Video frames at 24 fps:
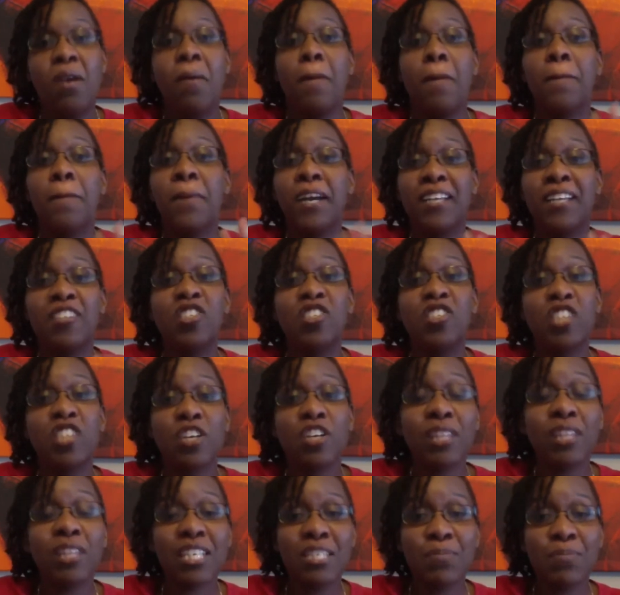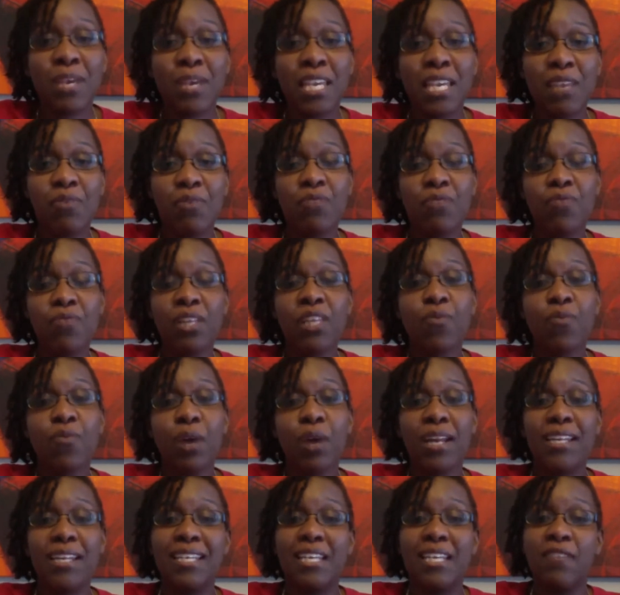But generally speaking, we really
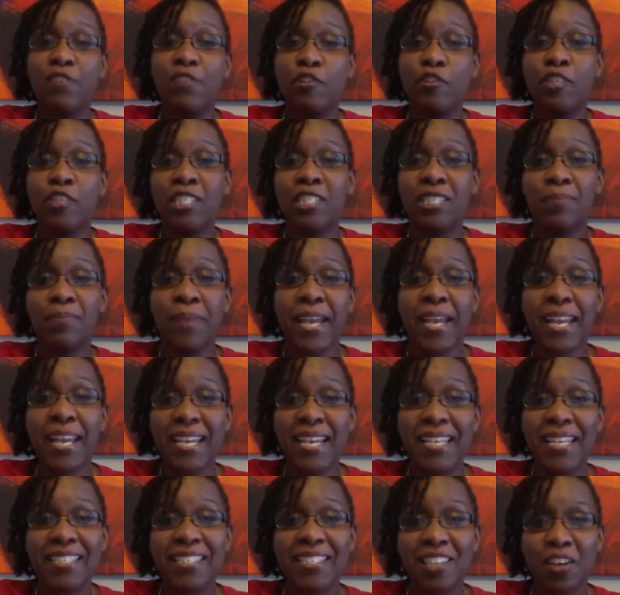wanted to give you space.